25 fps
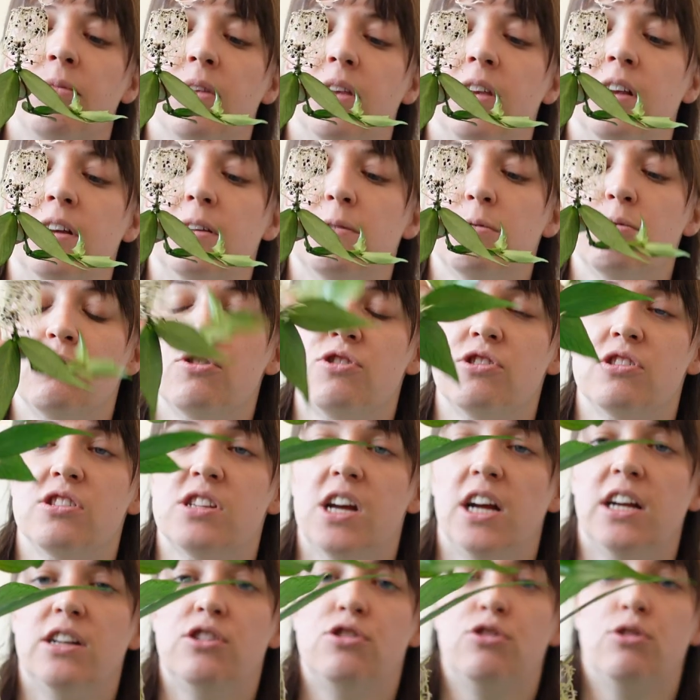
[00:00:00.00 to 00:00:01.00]
this was just
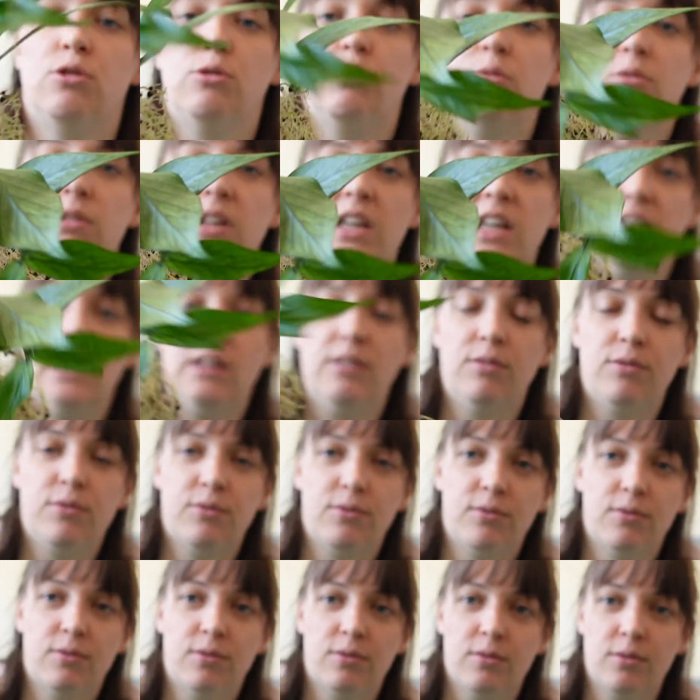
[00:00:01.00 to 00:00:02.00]
a
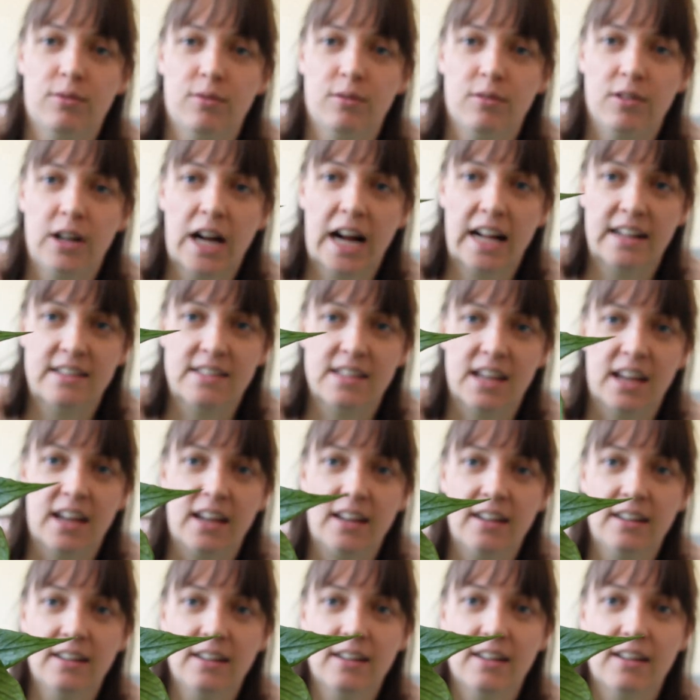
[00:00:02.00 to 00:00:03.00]
2-leaf
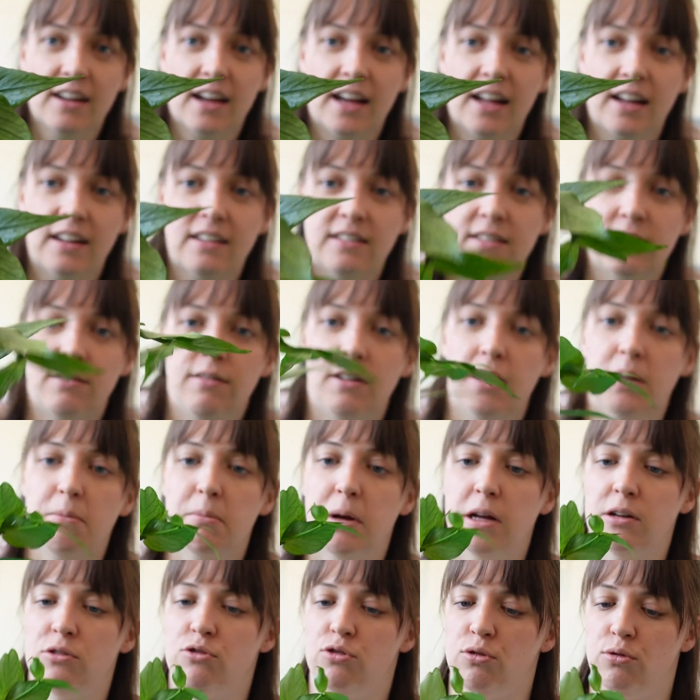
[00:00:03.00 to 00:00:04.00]
cutting and it's already
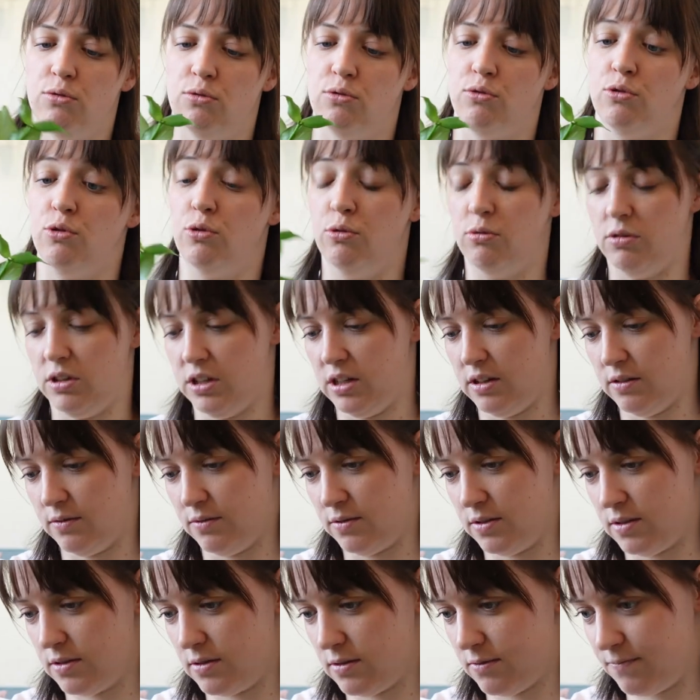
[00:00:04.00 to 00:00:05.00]
made 2 new
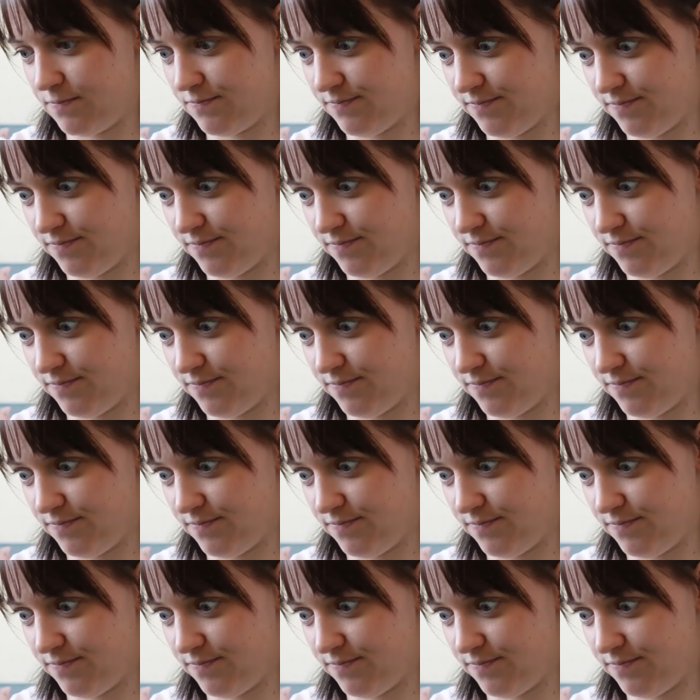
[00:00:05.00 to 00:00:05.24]
leaves.